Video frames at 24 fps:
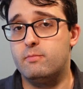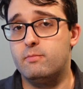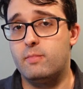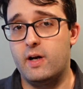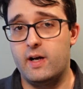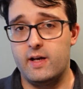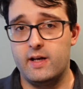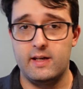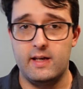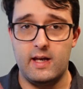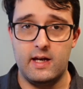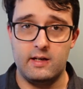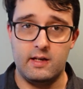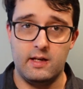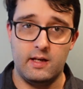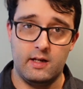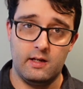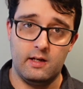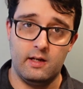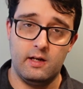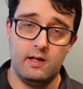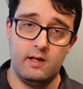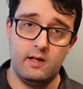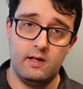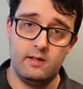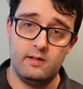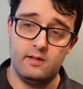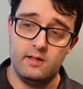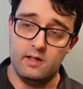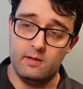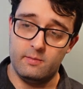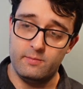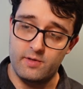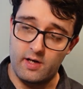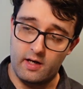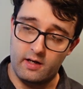by getting
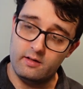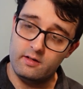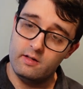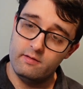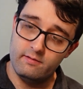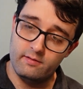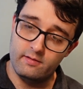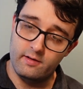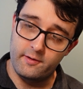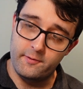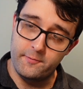the objective,